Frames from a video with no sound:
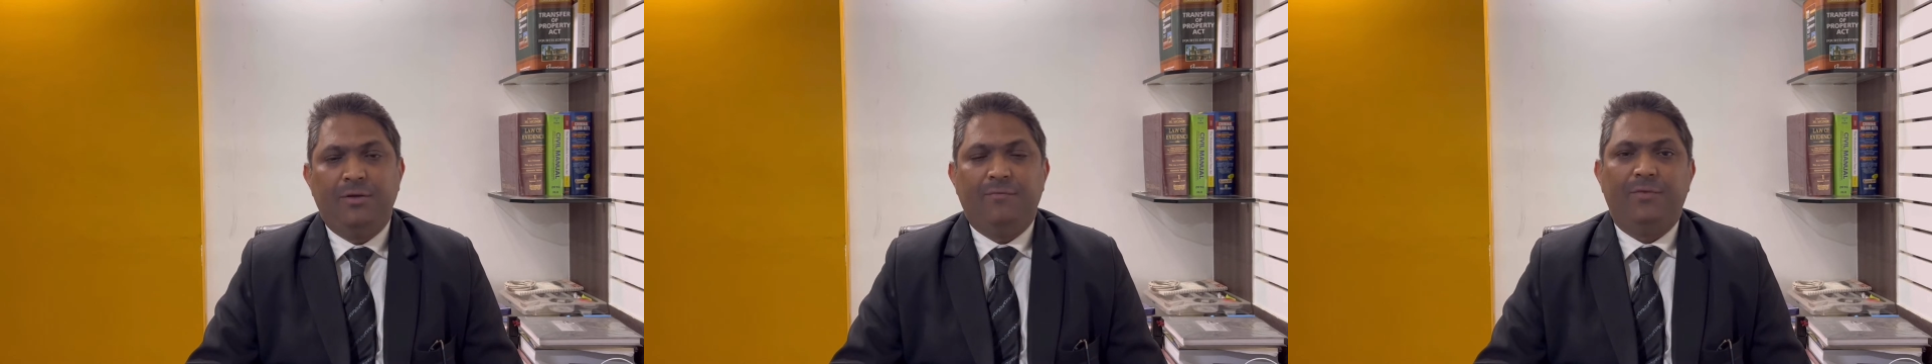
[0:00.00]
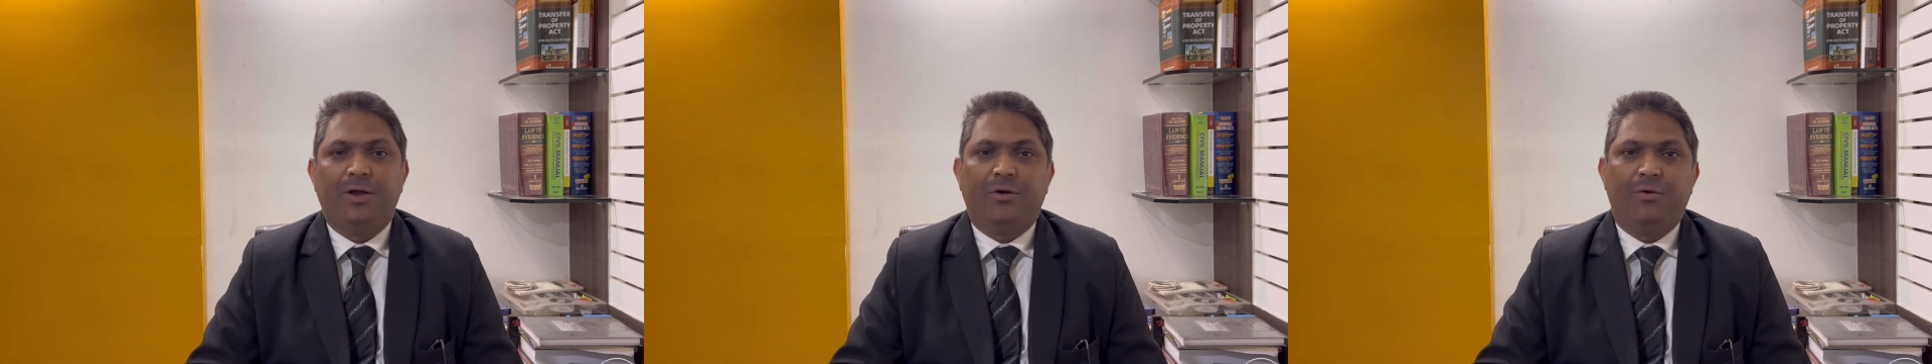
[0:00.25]

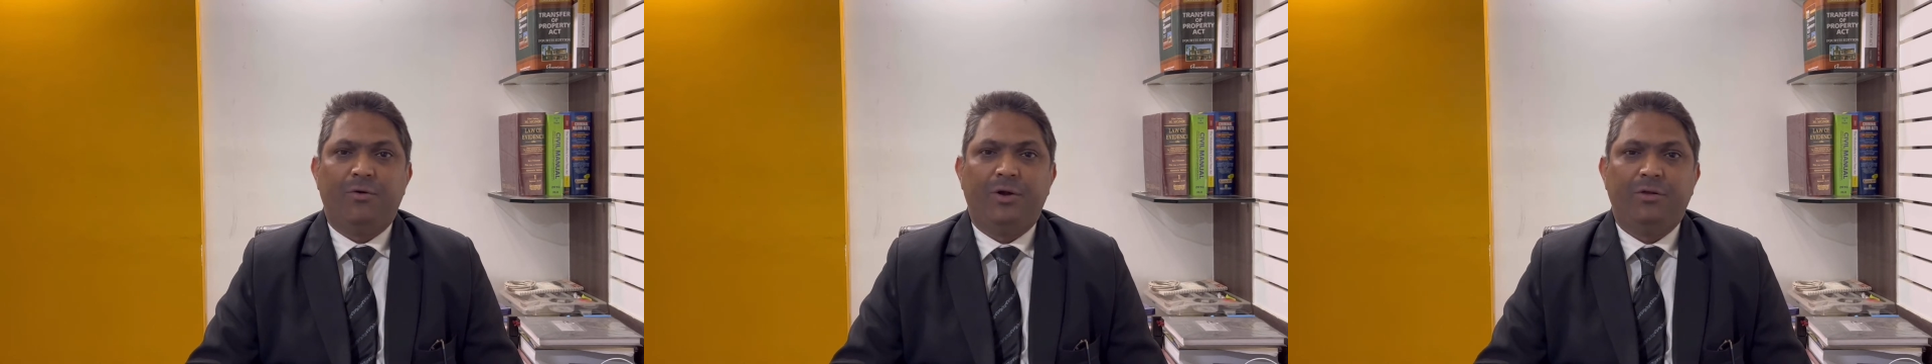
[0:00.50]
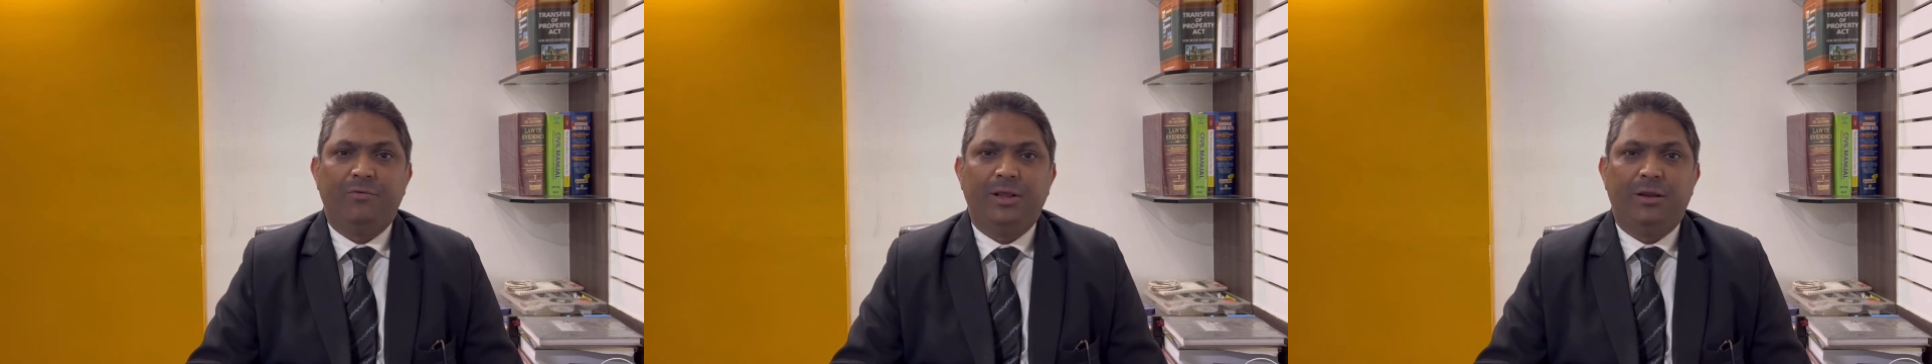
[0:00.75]
the
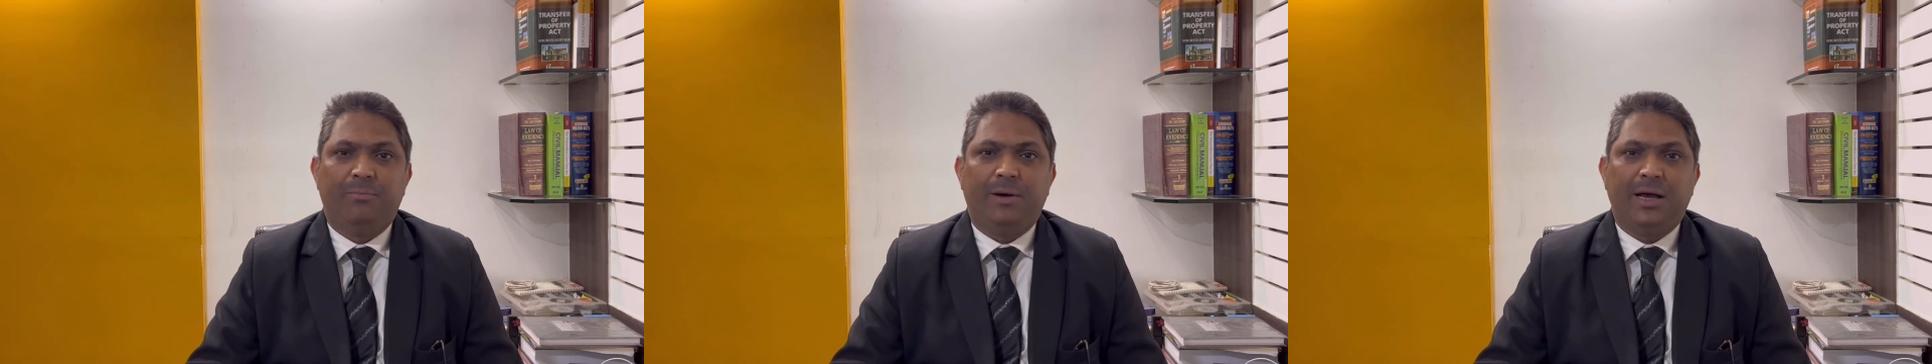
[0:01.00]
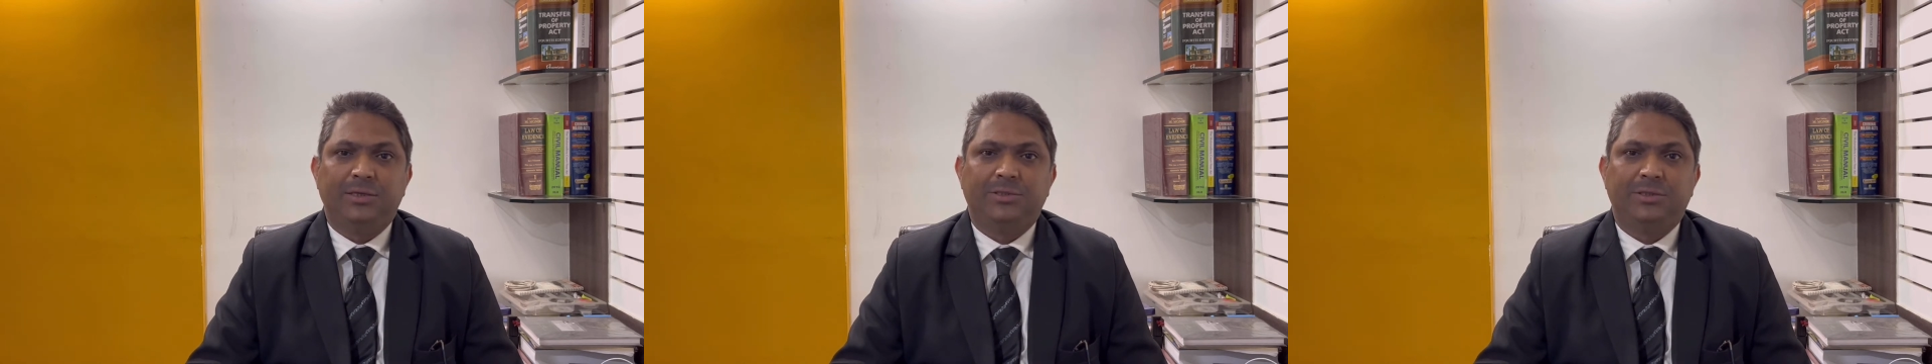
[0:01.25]
court will
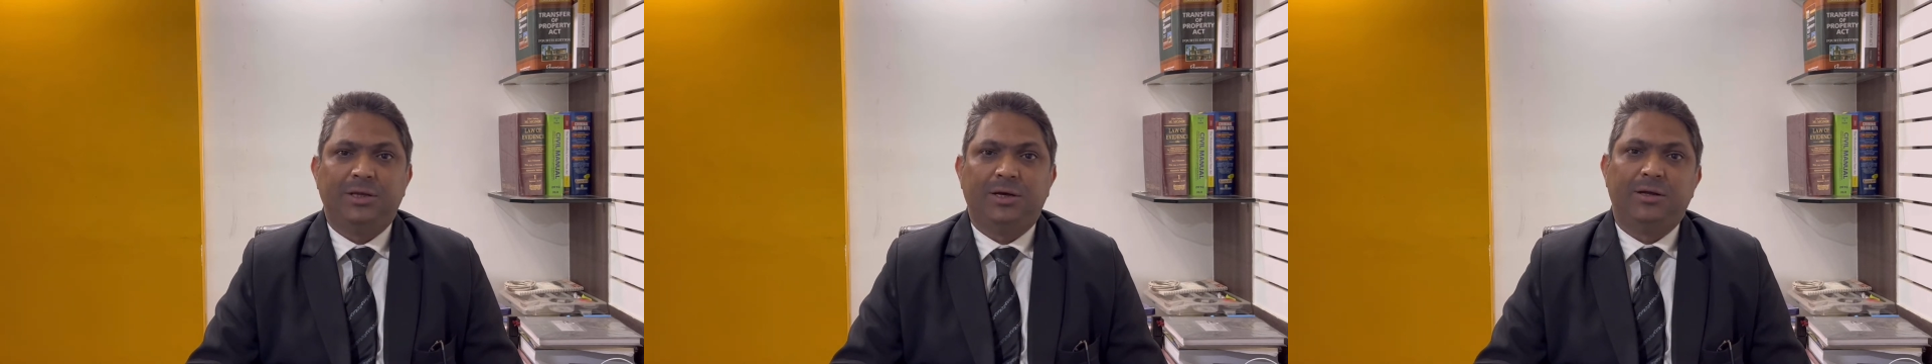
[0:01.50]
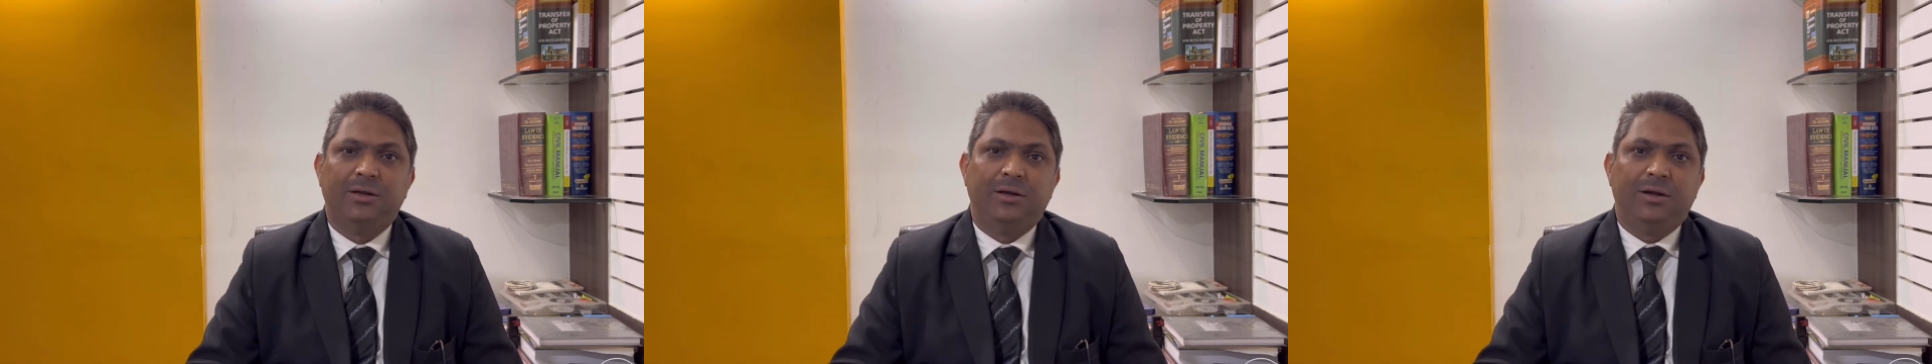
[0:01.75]
pass
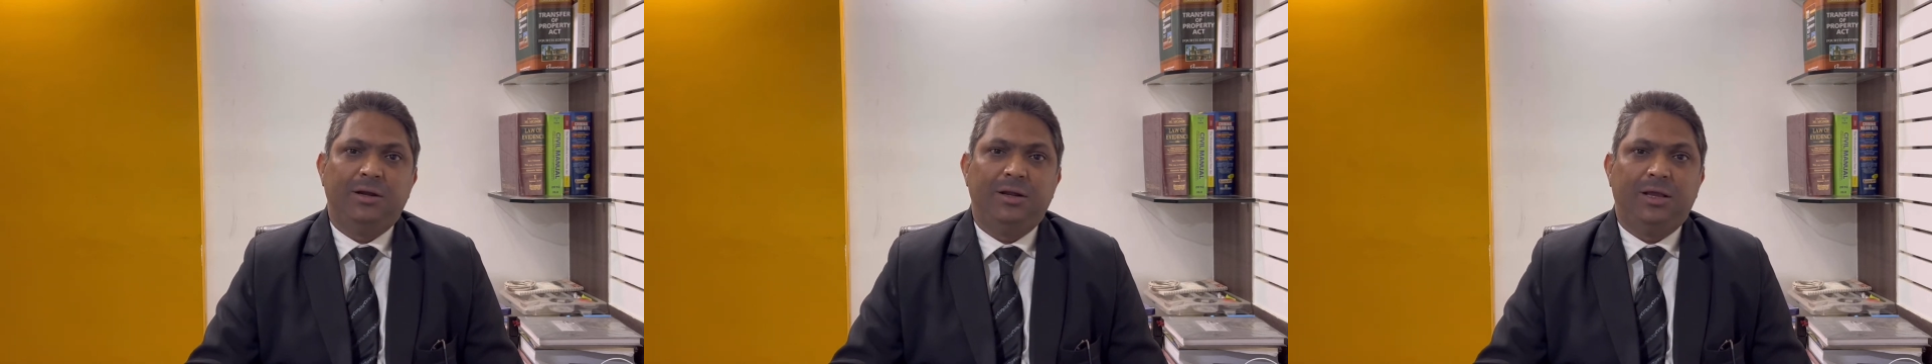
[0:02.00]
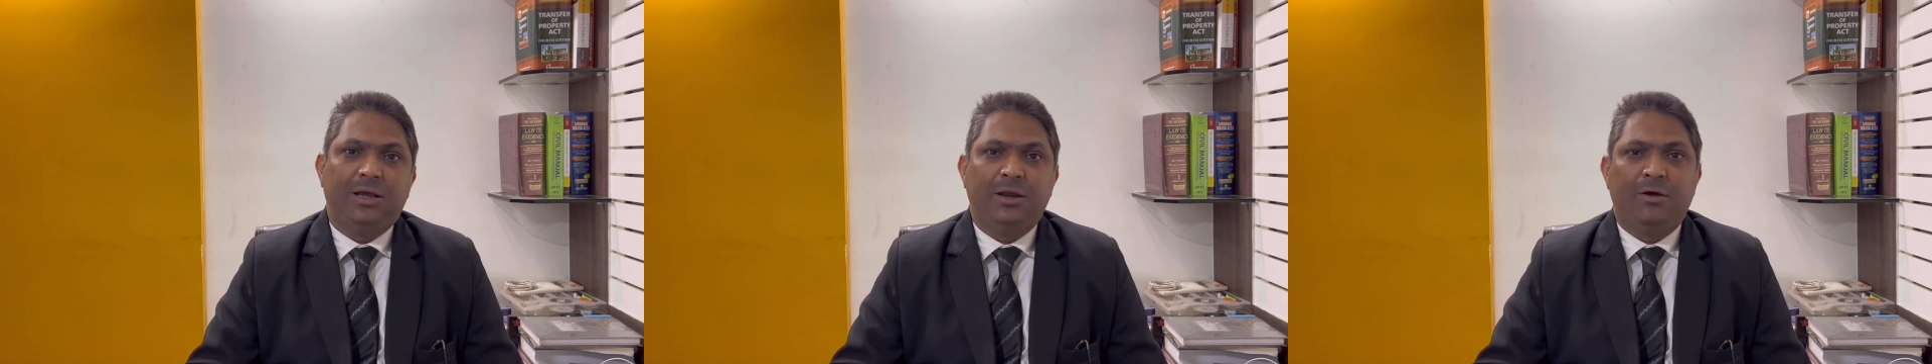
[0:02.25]
the
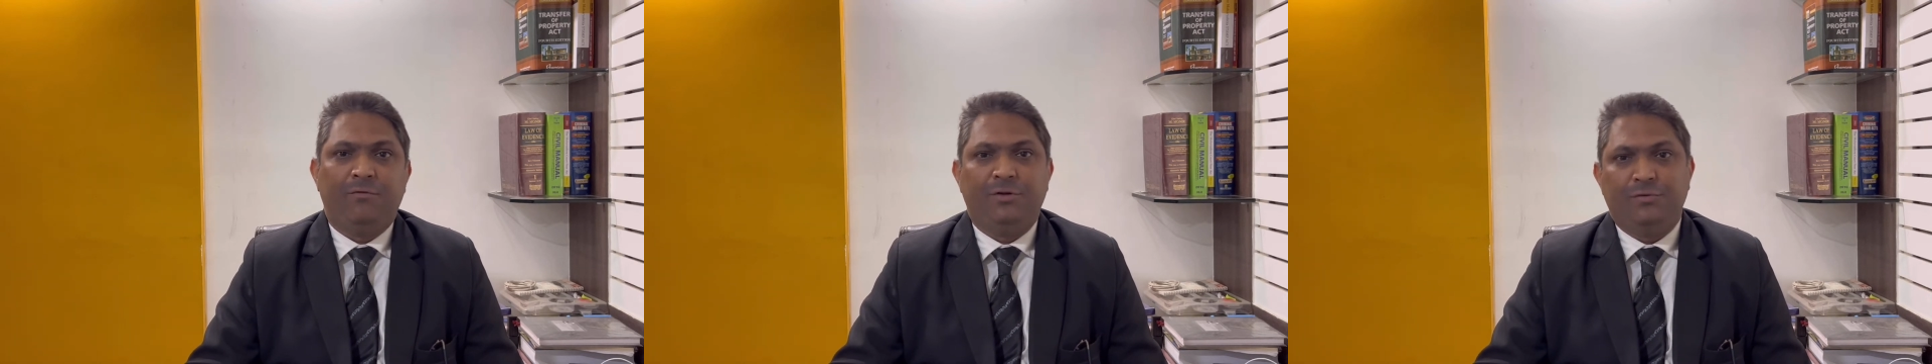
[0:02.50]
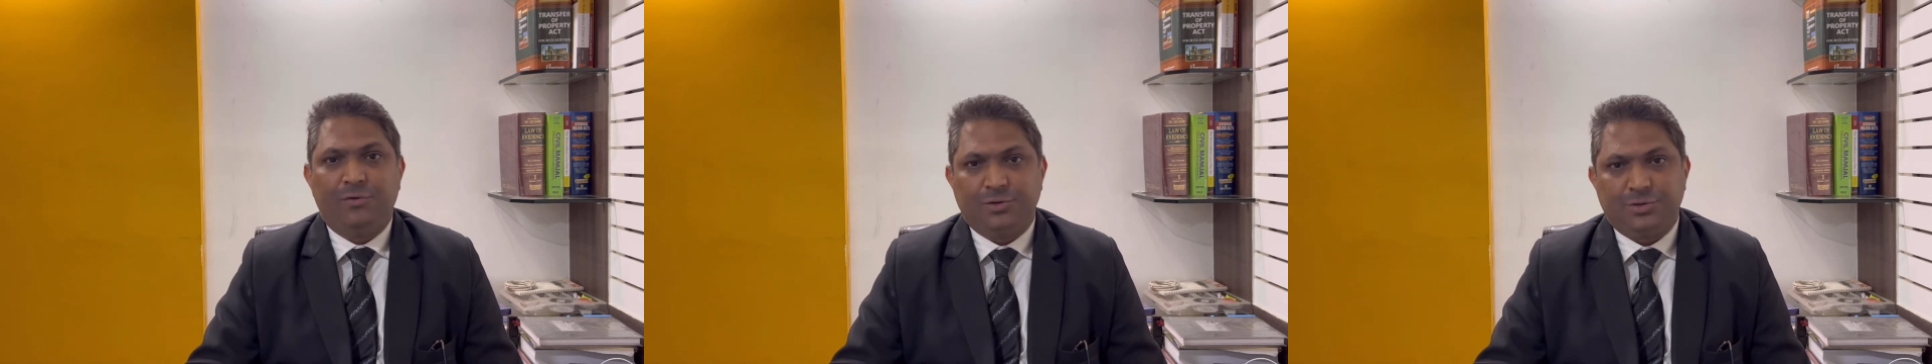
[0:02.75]
decree of
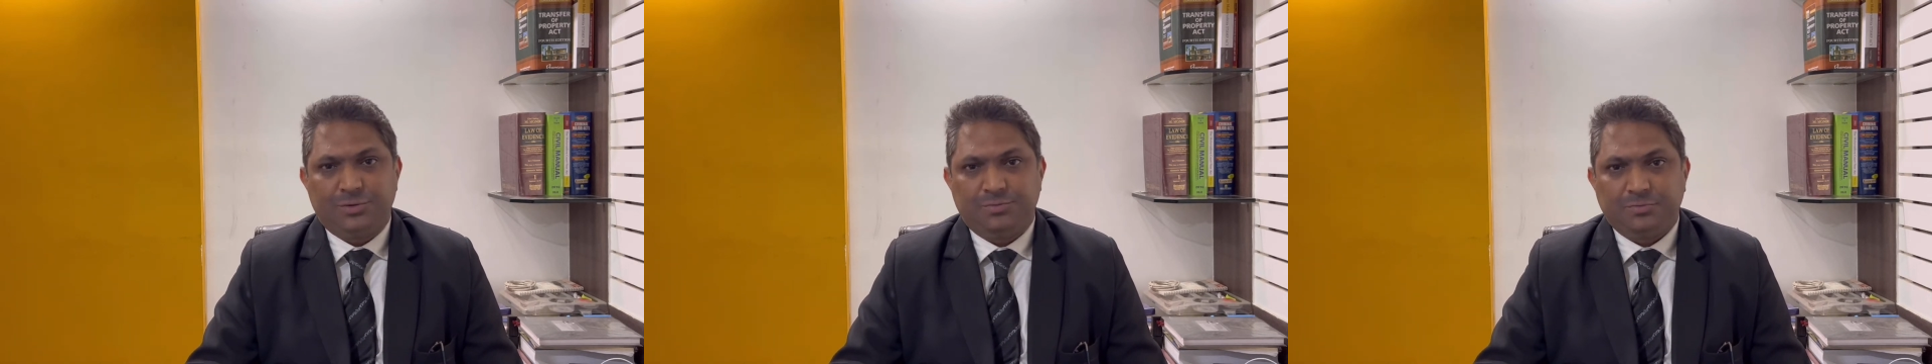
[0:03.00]
divorce.